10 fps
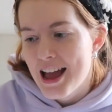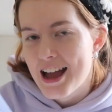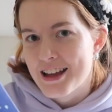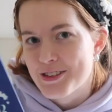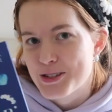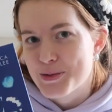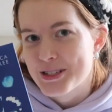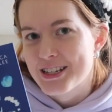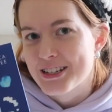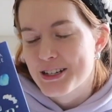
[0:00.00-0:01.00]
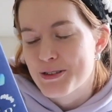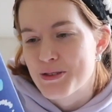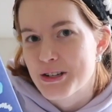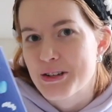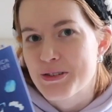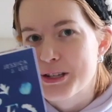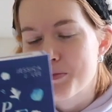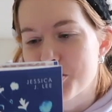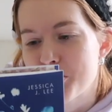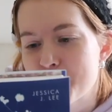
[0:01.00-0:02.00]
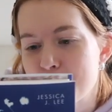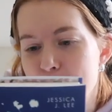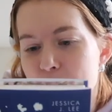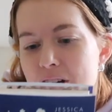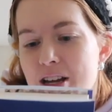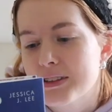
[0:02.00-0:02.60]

and this one sounds like a really, really beautiful book.